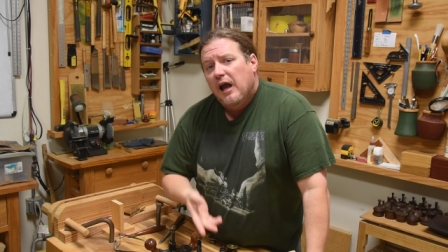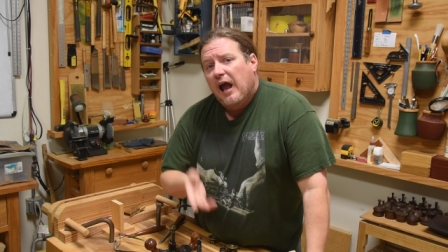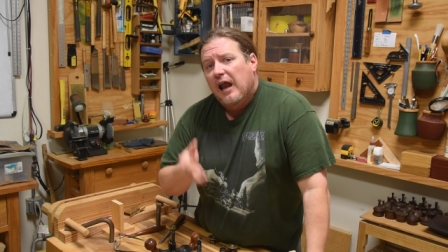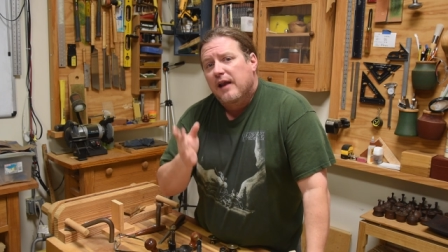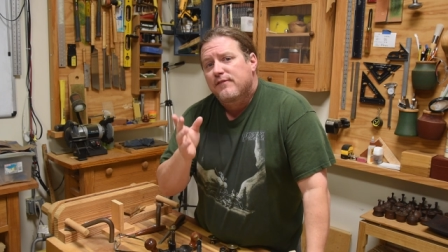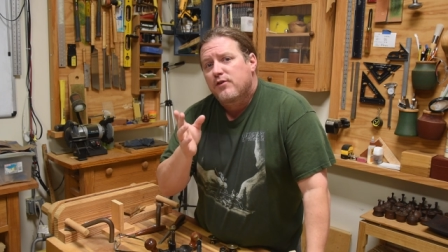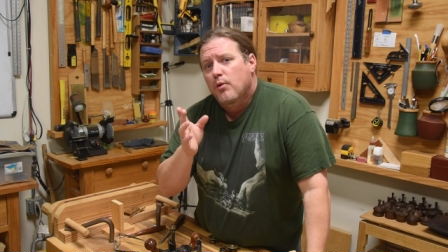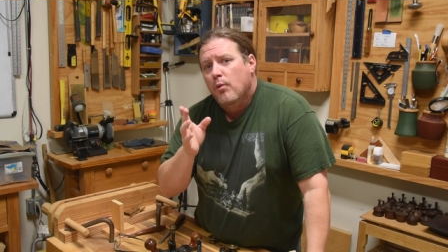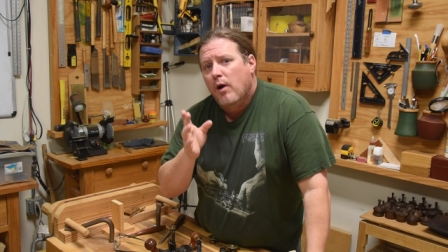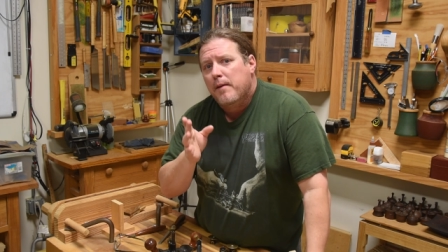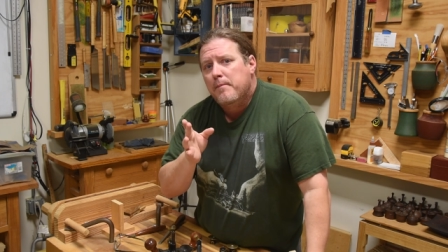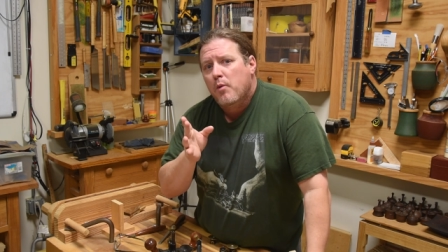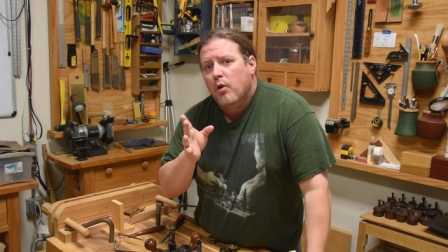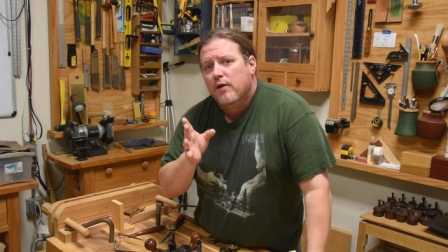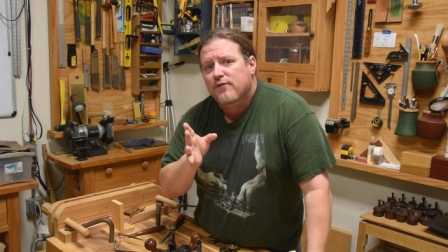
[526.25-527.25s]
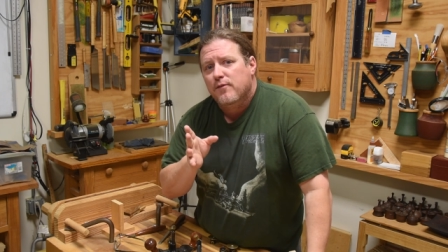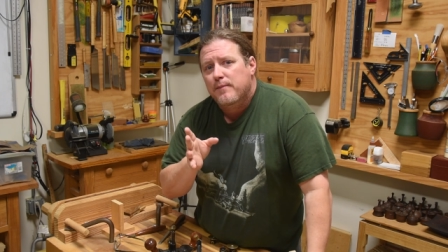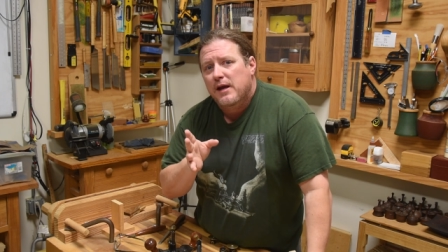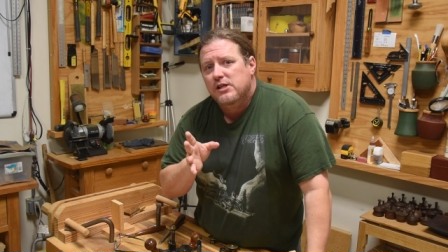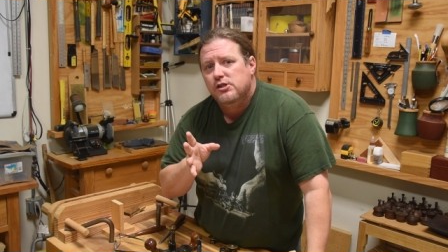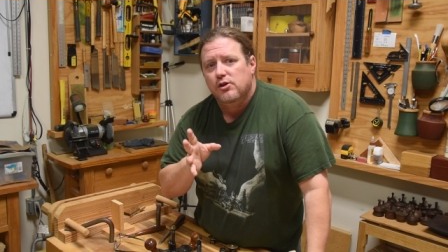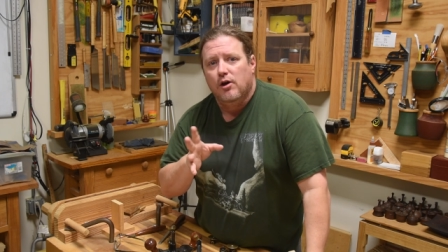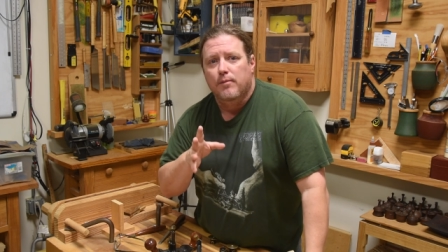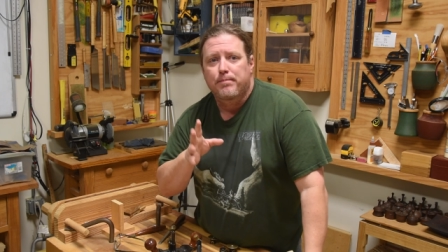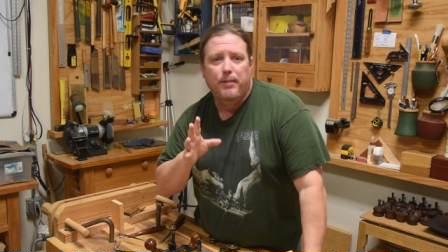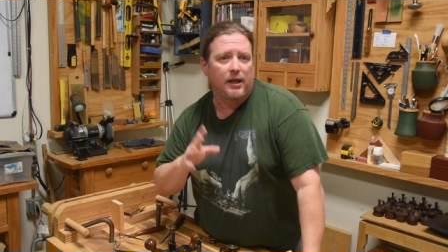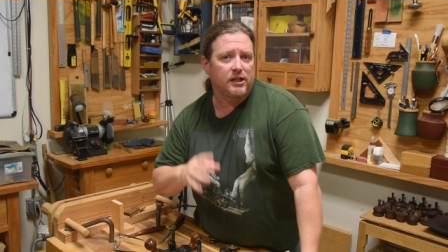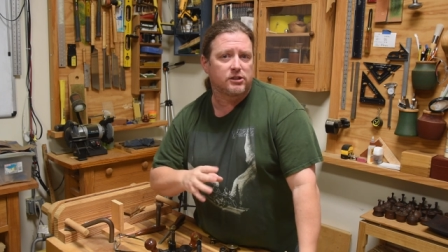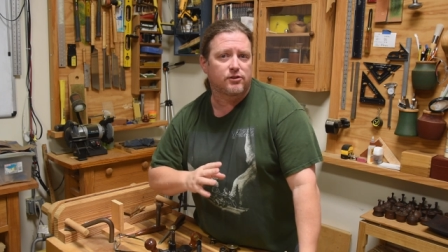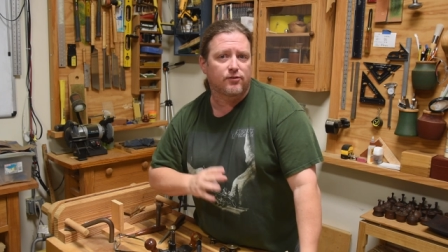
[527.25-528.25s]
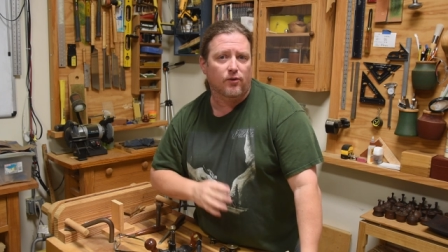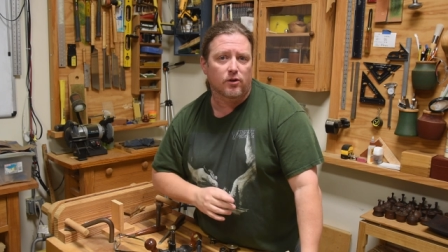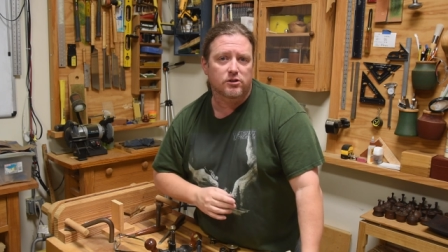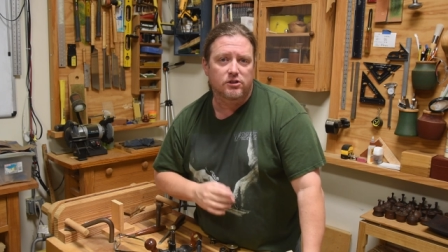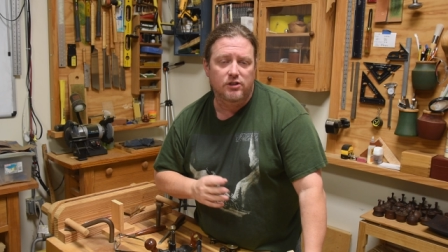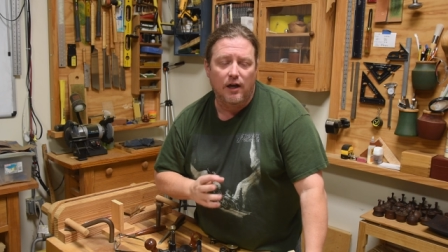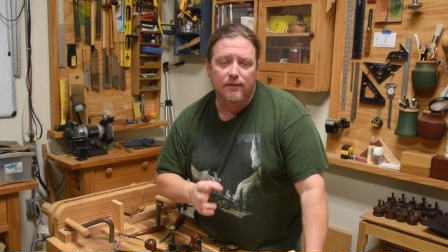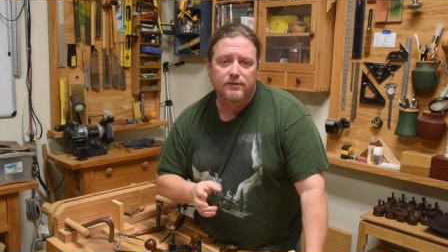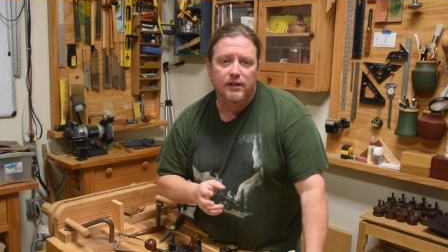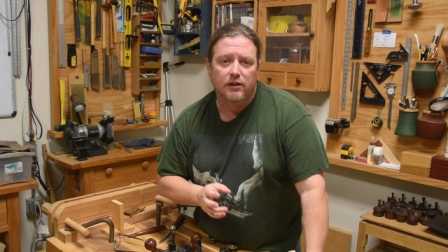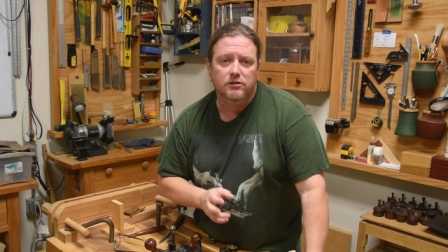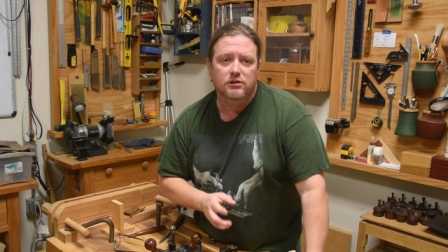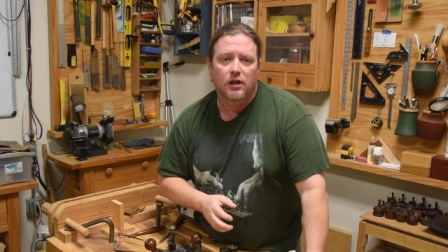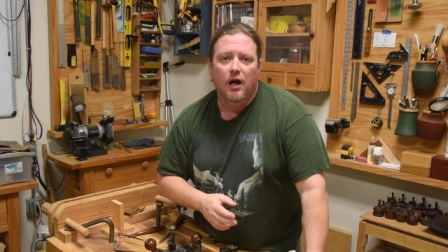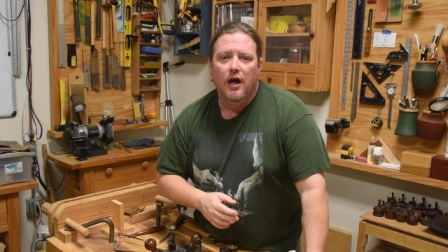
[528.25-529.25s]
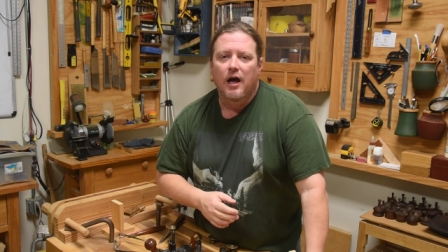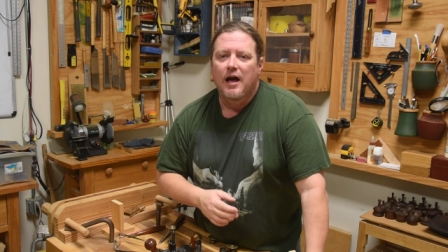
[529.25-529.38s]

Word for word: And if you want more information on pins first dovetails,